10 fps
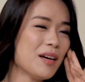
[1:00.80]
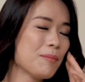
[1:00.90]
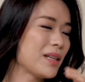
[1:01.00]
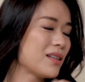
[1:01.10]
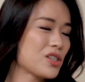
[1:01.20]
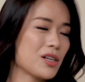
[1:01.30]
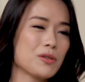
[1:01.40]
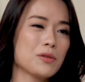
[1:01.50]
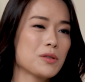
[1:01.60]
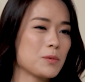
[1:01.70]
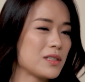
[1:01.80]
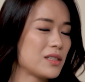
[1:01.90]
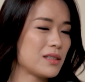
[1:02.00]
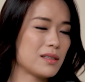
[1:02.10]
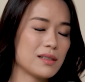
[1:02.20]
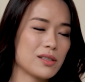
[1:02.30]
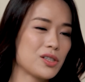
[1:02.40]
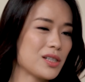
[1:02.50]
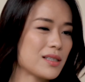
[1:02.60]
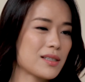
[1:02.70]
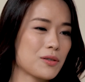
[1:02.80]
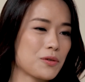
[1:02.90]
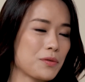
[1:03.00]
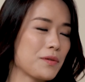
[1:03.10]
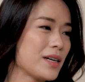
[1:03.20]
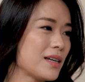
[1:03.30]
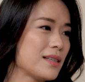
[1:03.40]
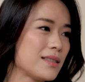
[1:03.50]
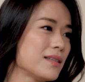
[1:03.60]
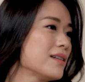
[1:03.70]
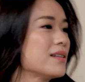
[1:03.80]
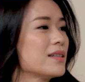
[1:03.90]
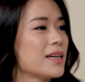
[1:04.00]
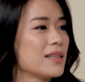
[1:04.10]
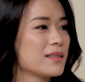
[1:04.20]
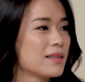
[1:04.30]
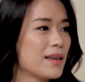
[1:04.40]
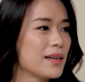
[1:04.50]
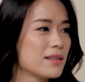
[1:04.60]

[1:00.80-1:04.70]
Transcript: But the schedules was just crazy intense then.